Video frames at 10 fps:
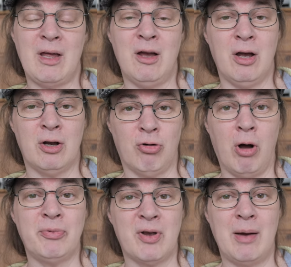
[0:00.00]
a
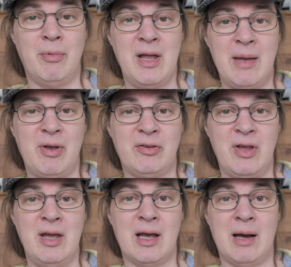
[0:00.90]
cropped camera, an
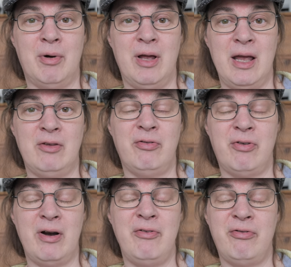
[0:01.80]
APS-C camera, is a
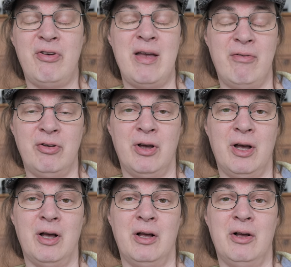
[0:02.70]
very favoured
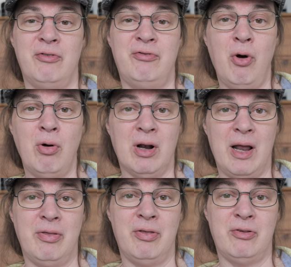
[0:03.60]
focal
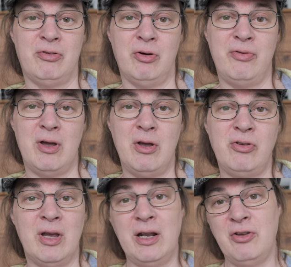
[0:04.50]
length. So, if you're
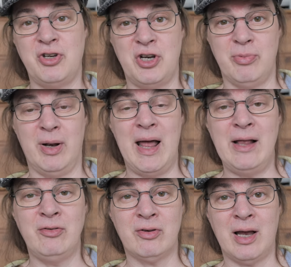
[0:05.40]
using an interchangeable
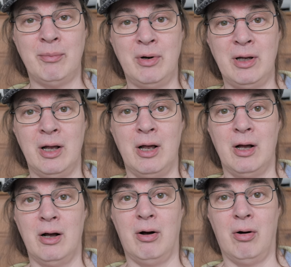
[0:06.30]
lens camera
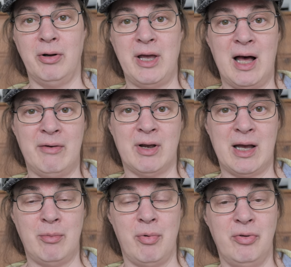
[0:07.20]
or you have a
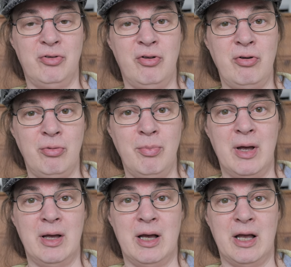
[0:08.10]
camera with a zoom,
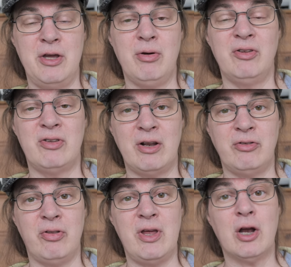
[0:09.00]
and you can set
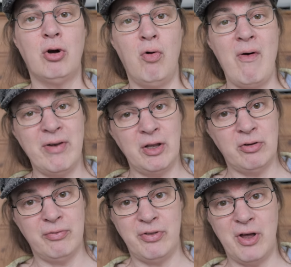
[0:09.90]
it to the
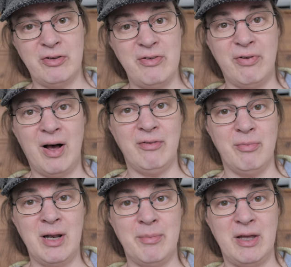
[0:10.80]
equivalent of 35
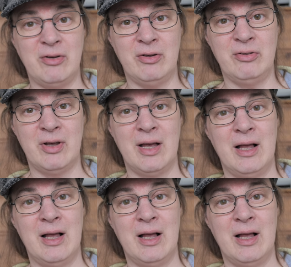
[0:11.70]
millimeters